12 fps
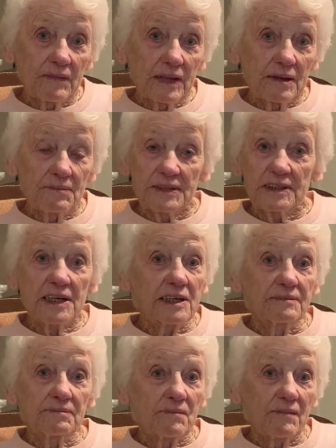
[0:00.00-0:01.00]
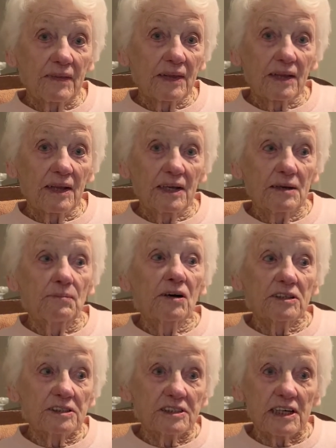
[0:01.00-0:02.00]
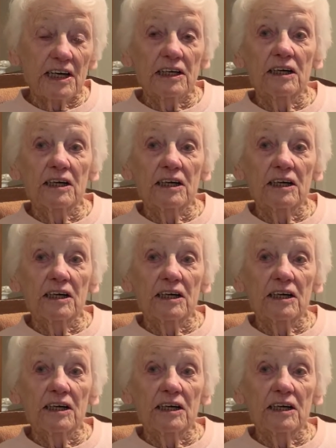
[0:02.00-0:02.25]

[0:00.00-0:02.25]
But then he might say,